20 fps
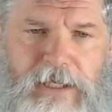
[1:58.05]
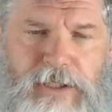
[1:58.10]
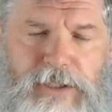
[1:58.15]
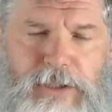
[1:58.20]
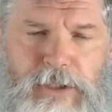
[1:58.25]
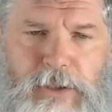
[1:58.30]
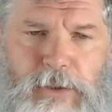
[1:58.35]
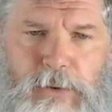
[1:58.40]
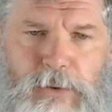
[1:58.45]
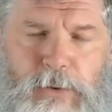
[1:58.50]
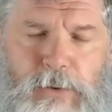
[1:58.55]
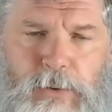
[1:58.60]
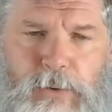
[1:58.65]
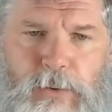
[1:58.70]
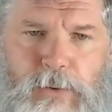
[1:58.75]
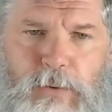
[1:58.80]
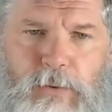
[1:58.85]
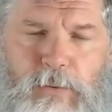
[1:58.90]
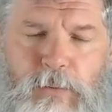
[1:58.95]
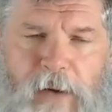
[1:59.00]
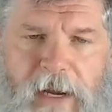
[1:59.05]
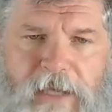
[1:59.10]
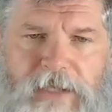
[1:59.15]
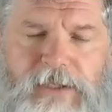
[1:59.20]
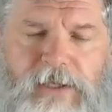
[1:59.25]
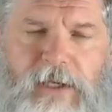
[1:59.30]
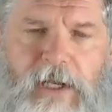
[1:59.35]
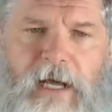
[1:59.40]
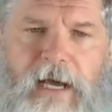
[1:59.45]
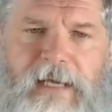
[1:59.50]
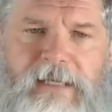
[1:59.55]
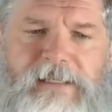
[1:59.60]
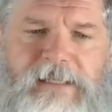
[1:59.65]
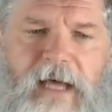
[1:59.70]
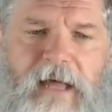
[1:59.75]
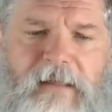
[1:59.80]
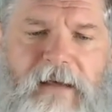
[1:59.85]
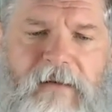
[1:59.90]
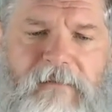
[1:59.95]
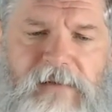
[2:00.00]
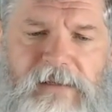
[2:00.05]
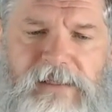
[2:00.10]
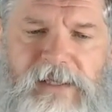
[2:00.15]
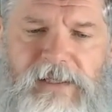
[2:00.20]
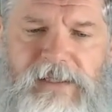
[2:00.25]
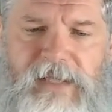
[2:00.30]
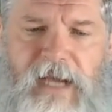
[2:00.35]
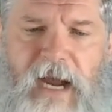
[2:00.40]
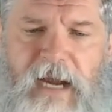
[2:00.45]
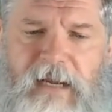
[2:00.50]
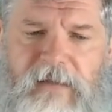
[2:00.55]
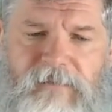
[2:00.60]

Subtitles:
to racialize South African society.